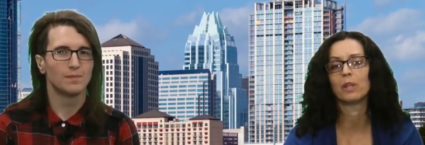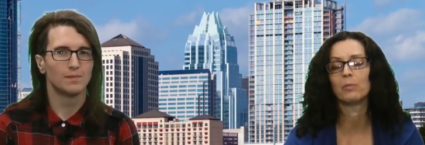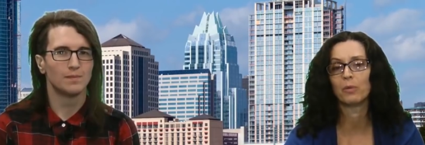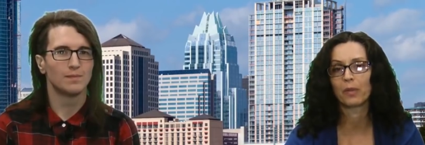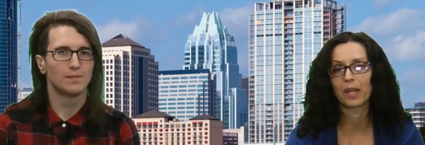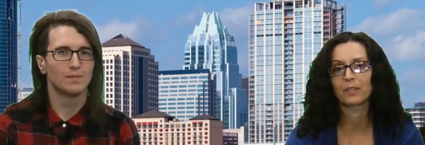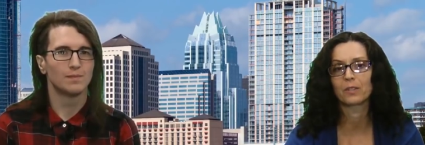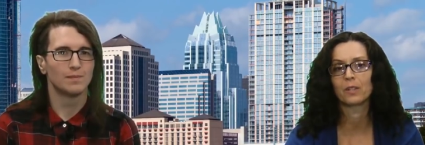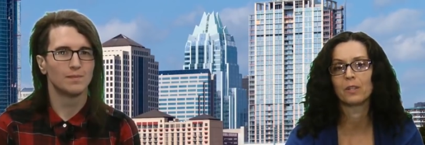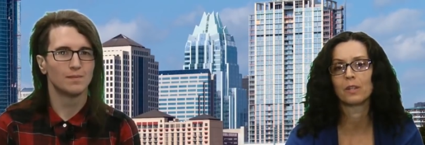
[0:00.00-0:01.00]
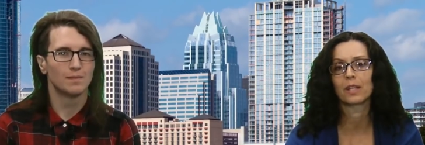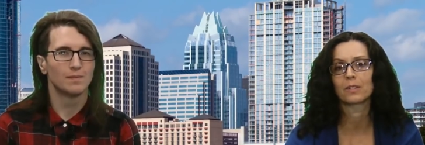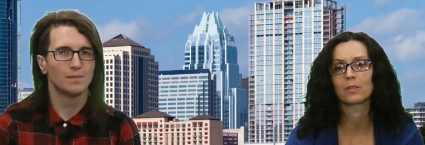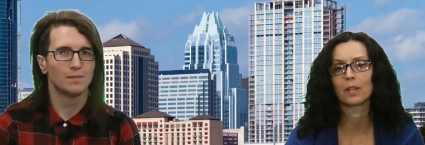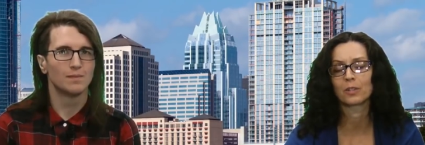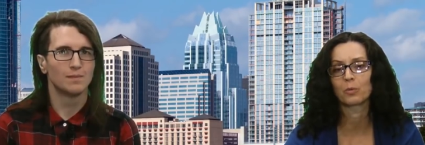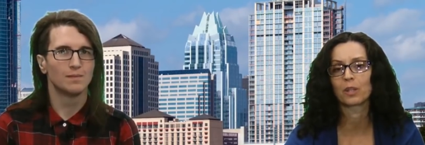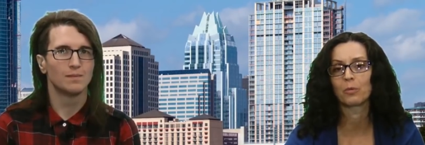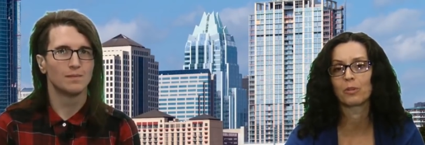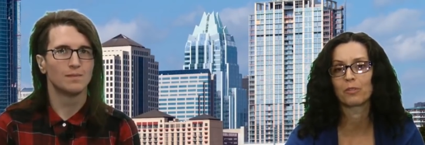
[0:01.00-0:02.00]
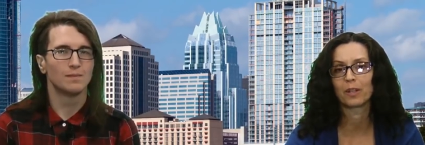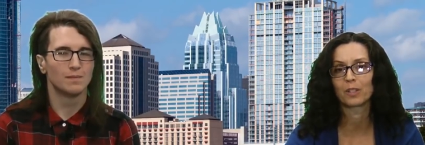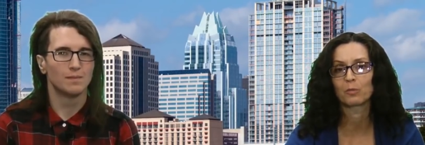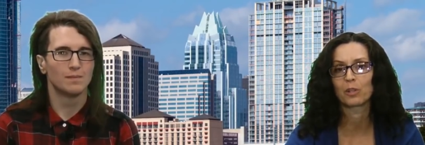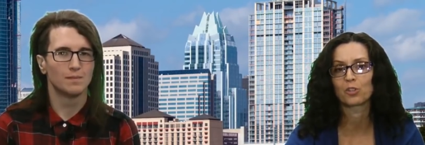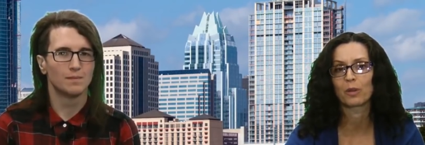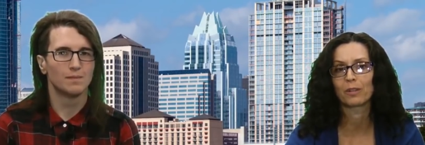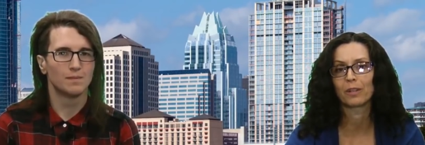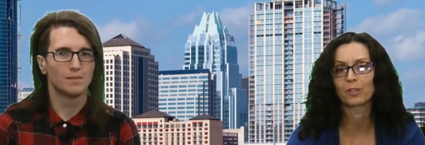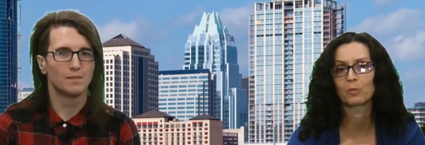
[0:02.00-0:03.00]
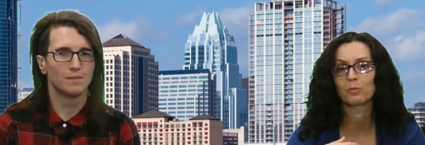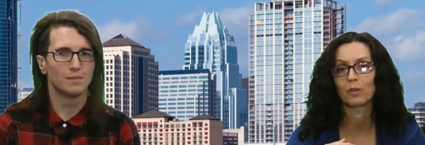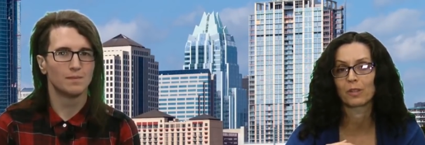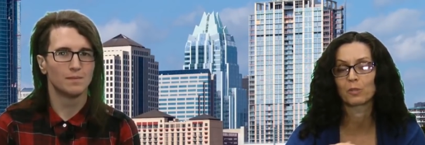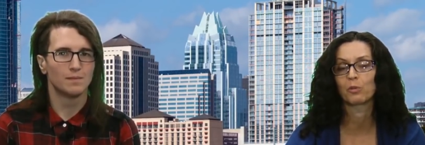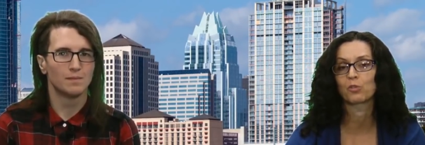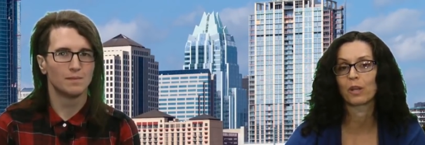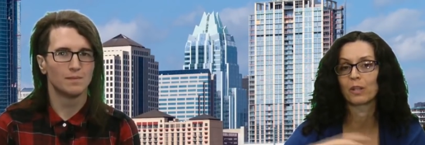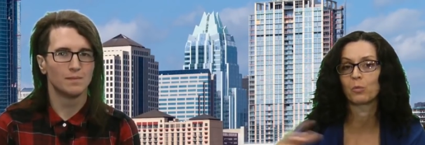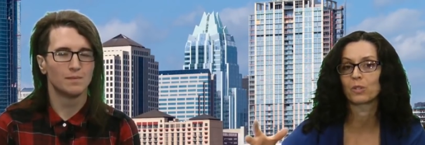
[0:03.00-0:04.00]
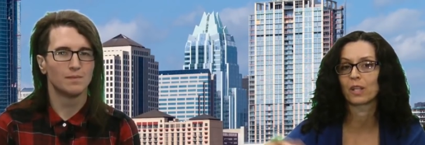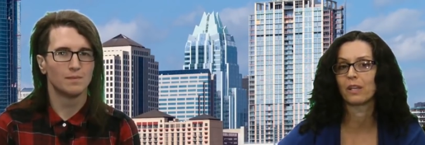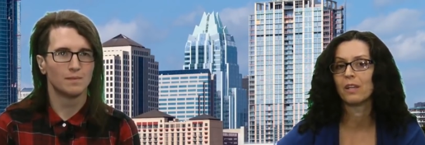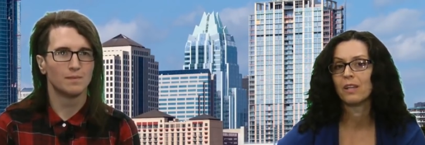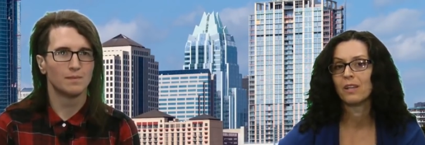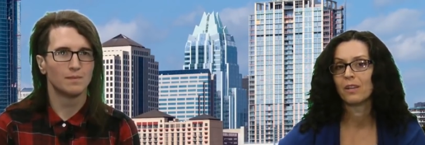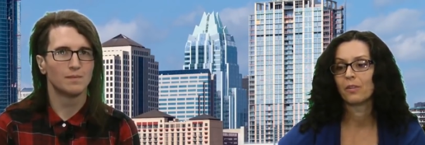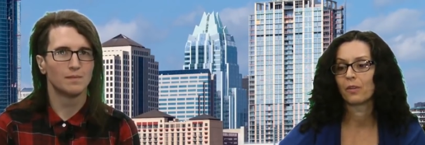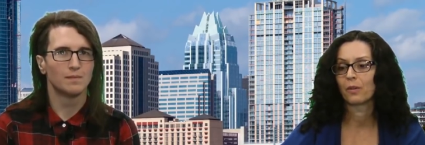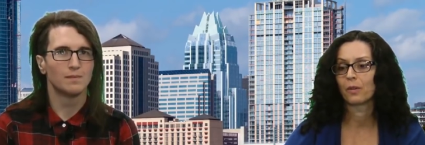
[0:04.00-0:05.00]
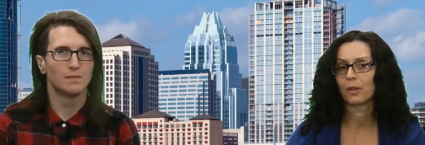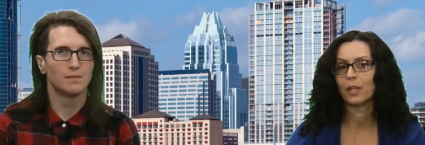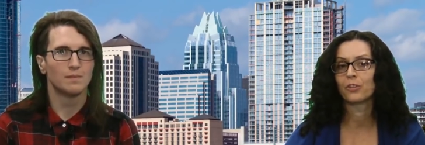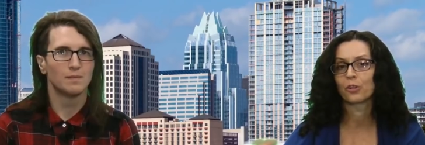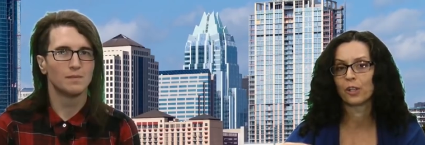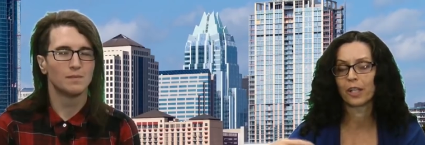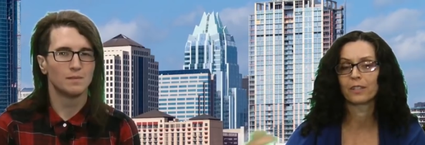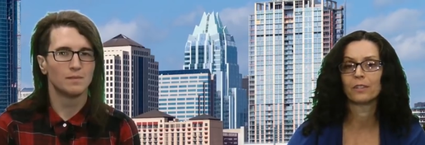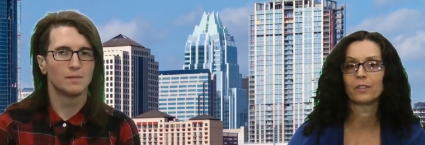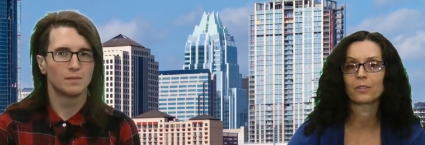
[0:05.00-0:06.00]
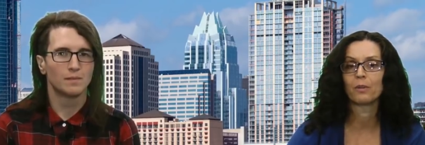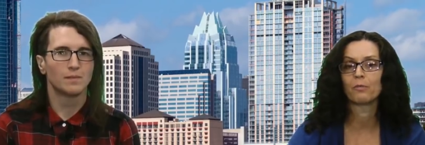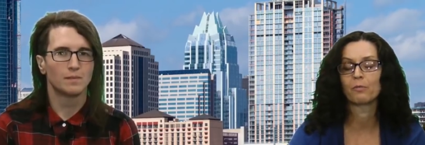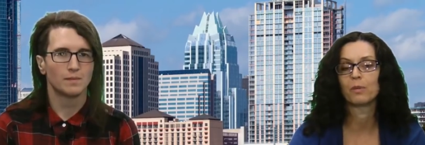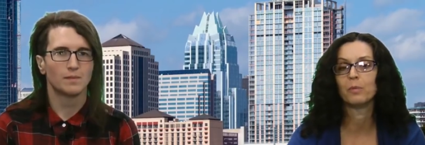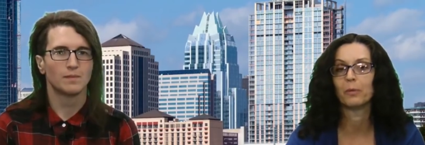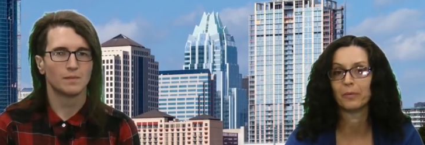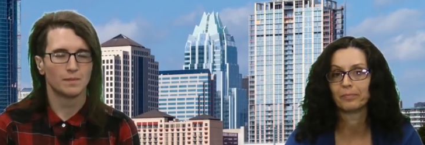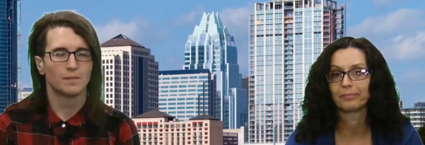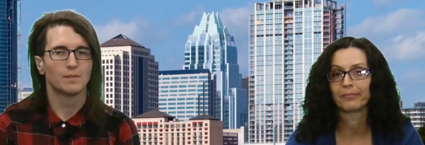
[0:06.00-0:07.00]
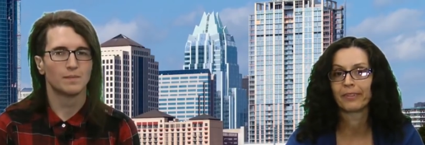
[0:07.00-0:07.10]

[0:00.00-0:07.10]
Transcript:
Speaker 1: people. That is the that is that is what they were defining as special as uh, spirituality, was that the interconnectedness of people.